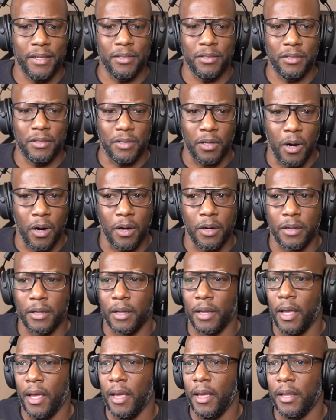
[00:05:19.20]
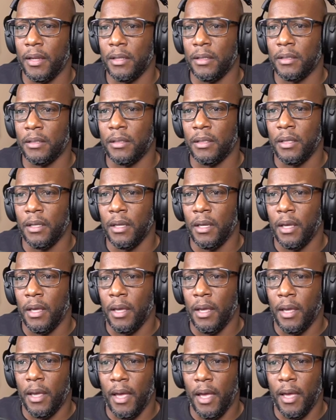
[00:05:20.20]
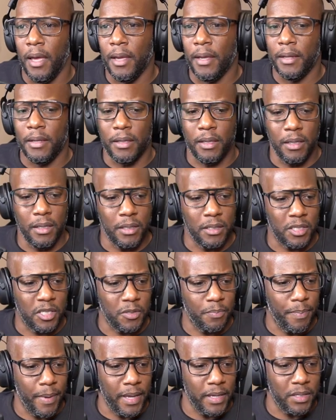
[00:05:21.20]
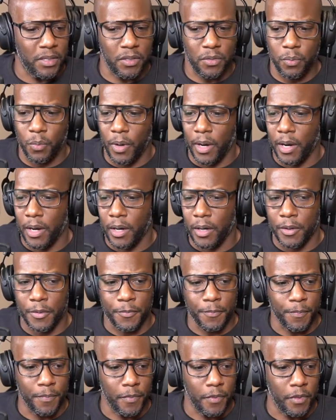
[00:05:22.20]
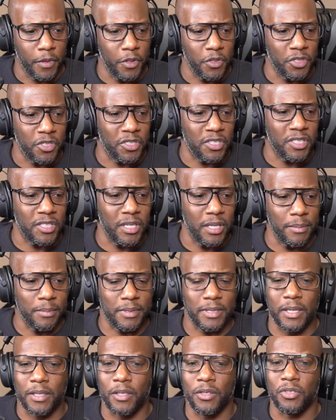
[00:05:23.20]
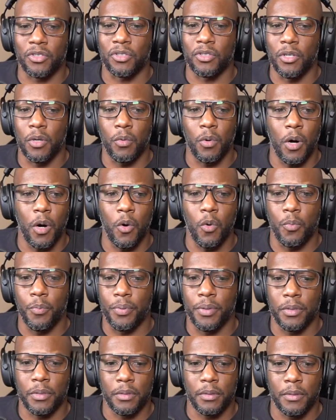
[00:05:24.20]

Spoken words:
and dark and in a space where there just seems like there's no hope.